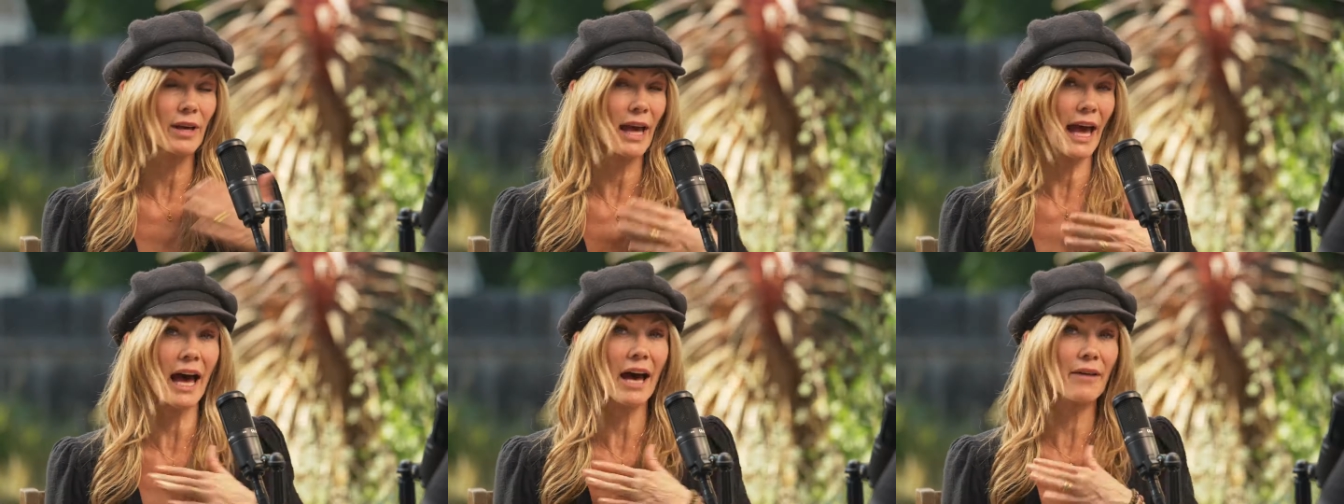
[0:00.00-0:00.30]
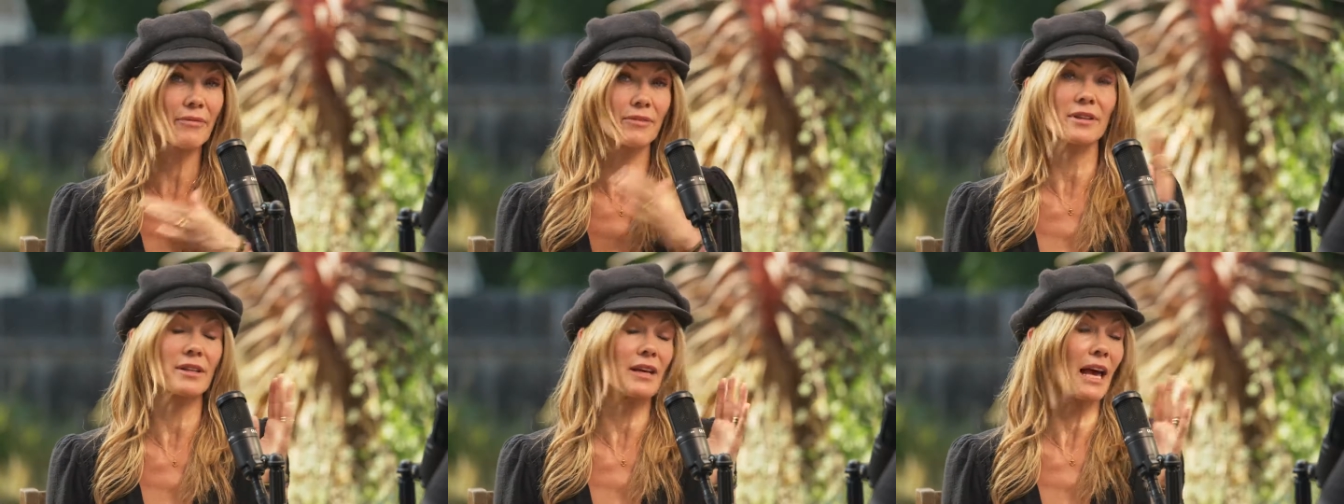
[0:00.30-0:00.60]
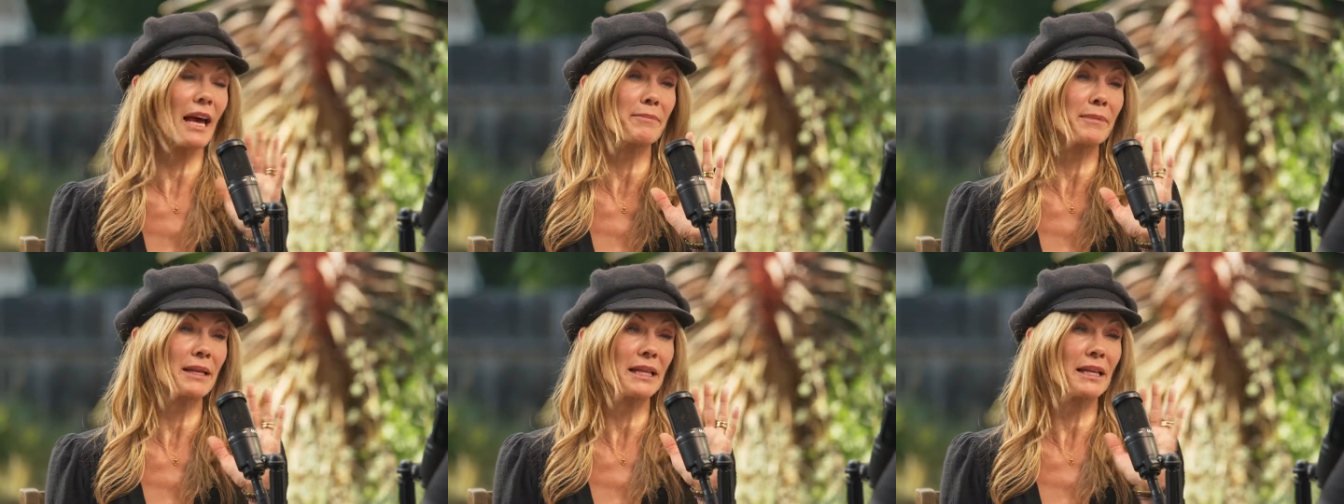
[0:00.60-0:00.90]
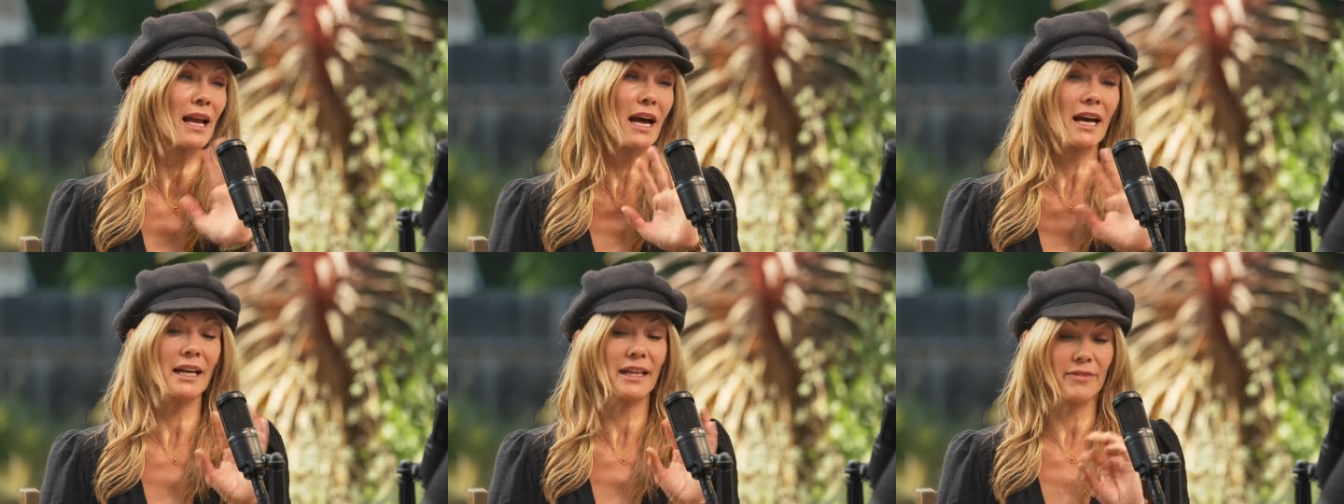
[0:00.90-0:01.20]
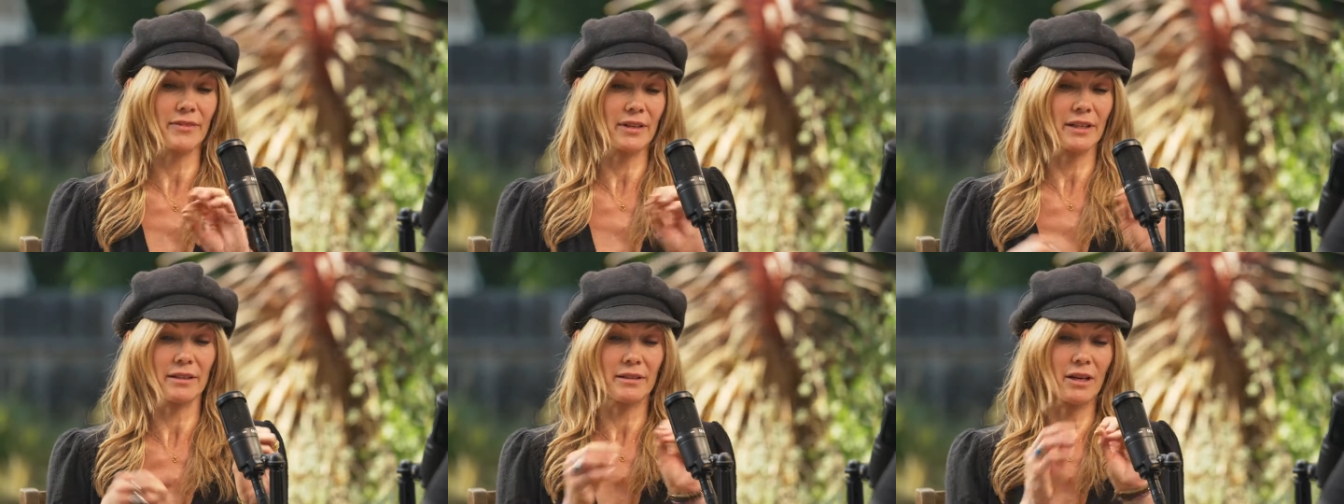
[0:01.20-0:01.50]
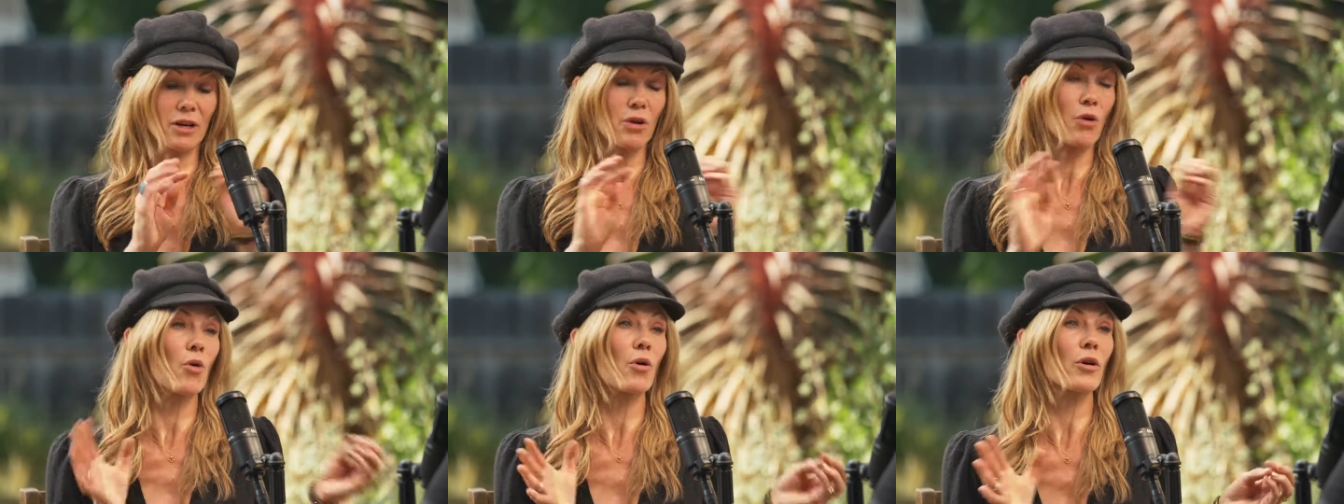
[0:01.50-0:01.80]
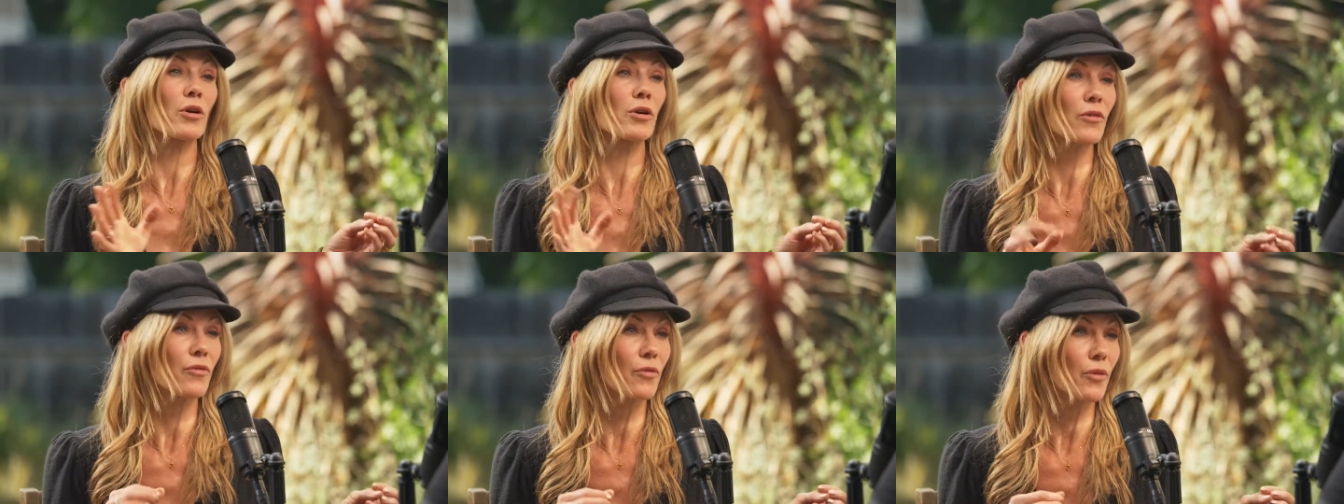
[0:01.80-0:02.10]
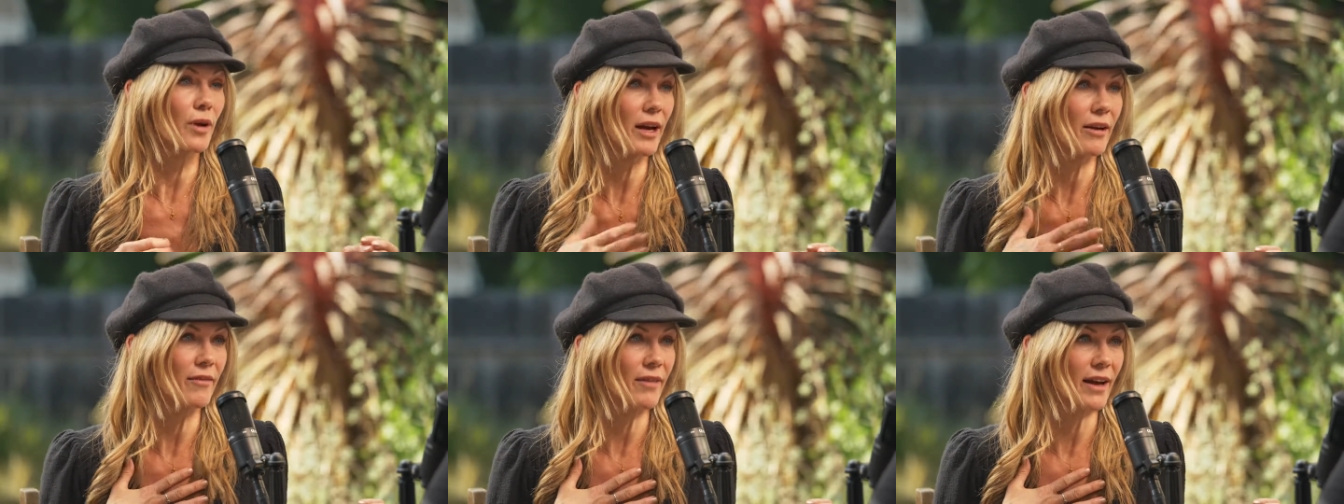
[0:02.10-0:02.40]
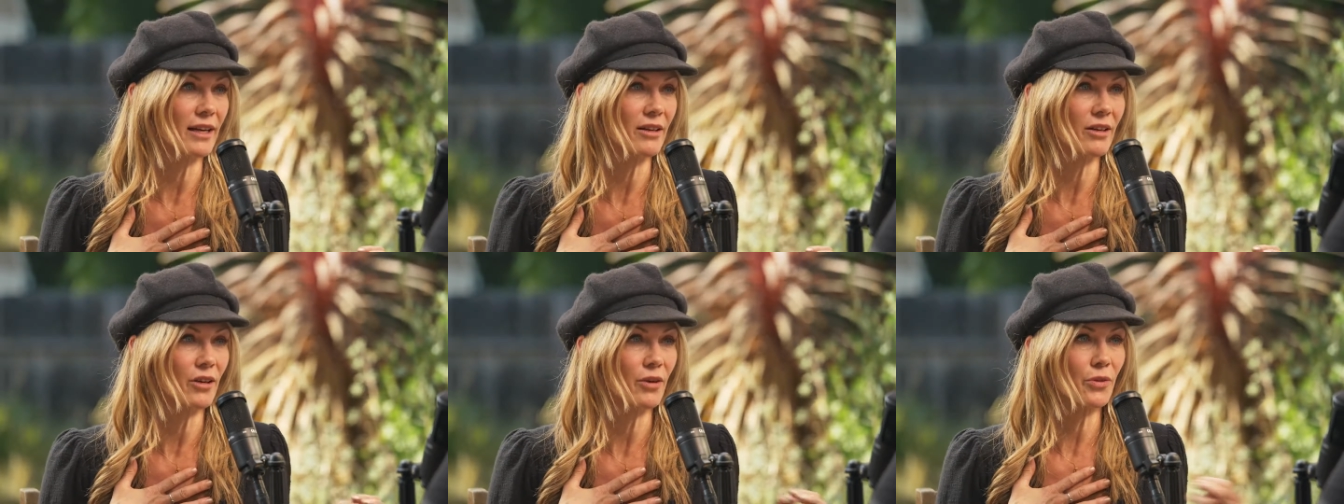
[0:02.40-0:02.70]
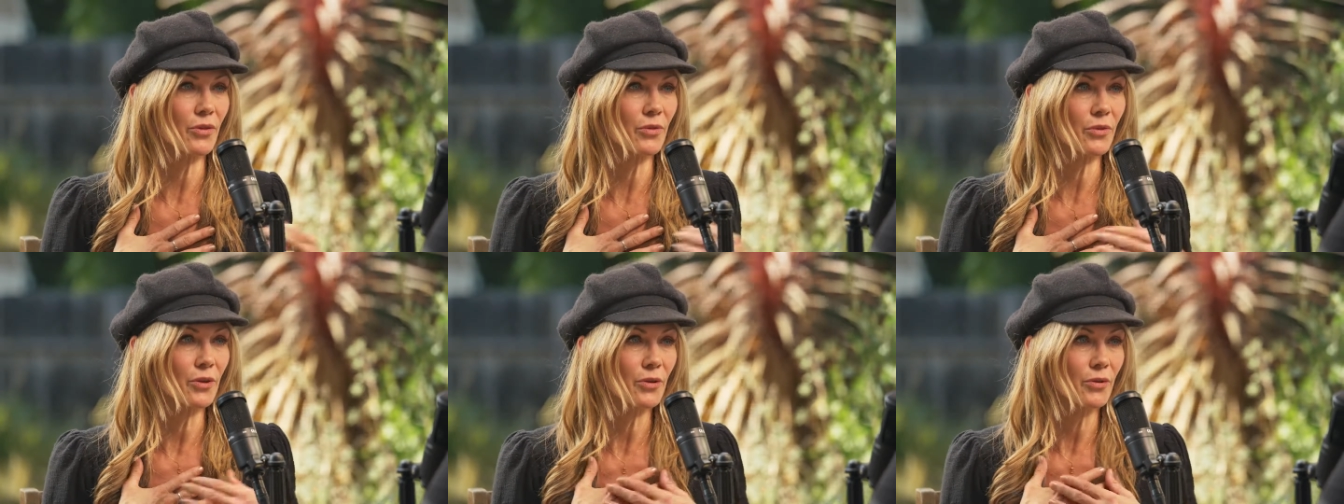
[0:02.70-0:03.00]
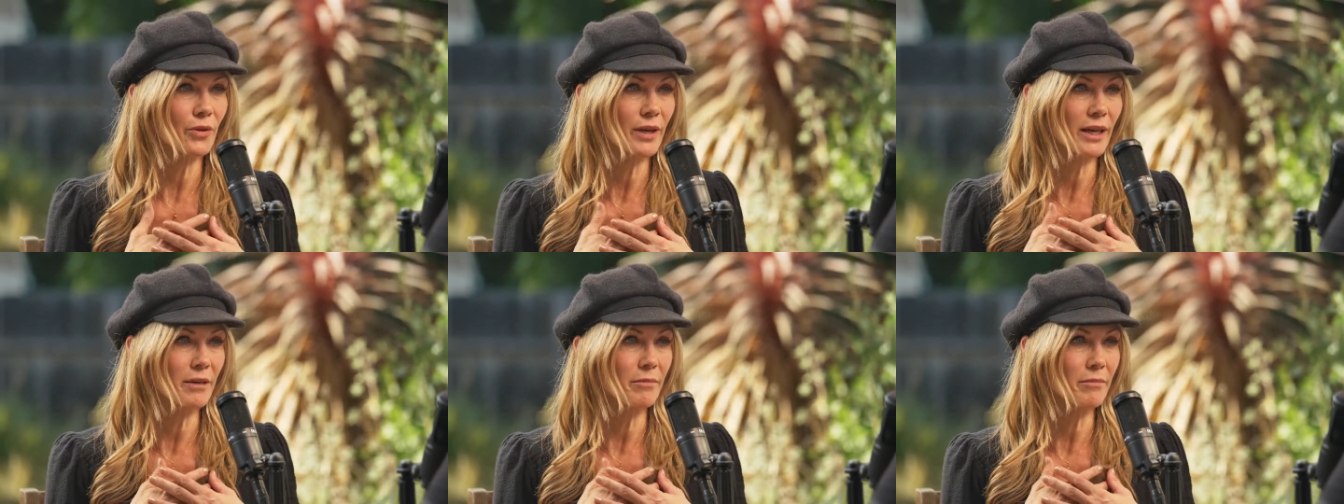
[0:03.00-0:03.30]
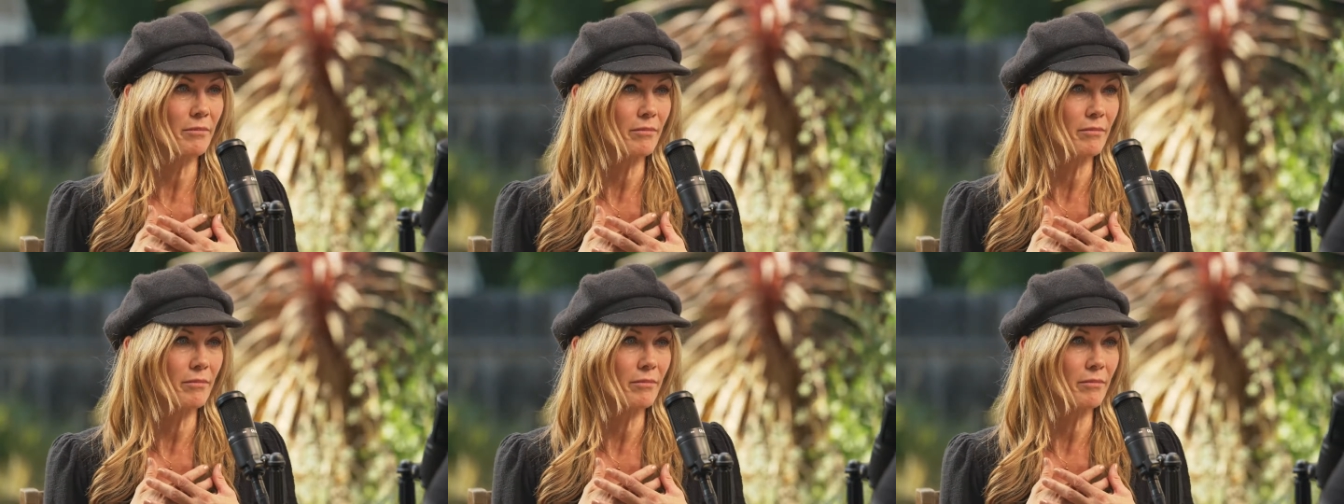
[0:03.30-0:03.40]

half of the, I mean, not even a quarter of what I've had to go through